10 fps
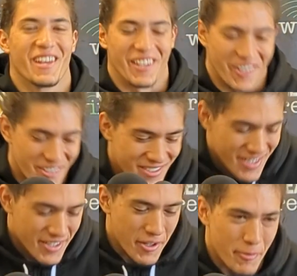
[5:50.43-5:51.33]

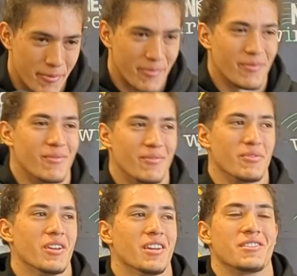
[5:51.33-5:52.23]
That
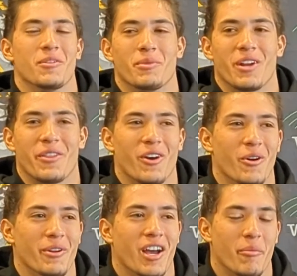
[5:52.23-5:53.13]
not something I
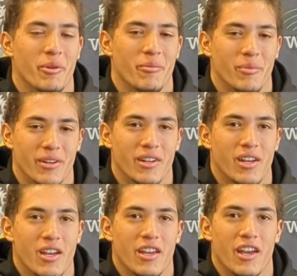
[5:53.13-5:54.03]
thought would happen, but
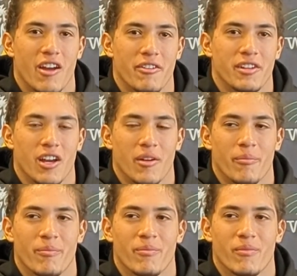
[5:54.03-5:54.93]
yeah, every
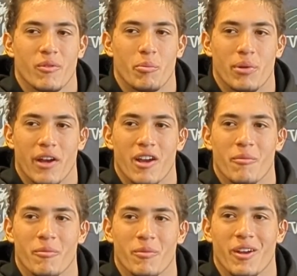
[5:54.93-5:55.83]
time we play
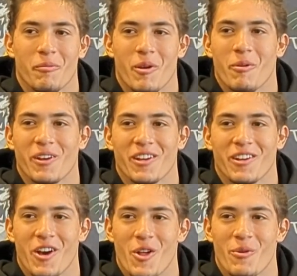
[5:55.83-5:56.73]
them, like maybe I get
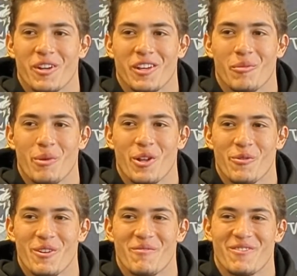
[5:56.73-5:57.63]
another one, get a better
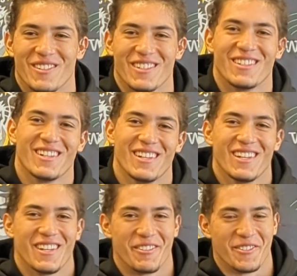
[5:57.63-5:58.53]
one, but
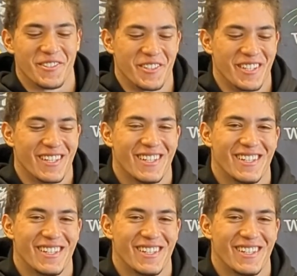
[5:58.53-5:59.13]
we'll see.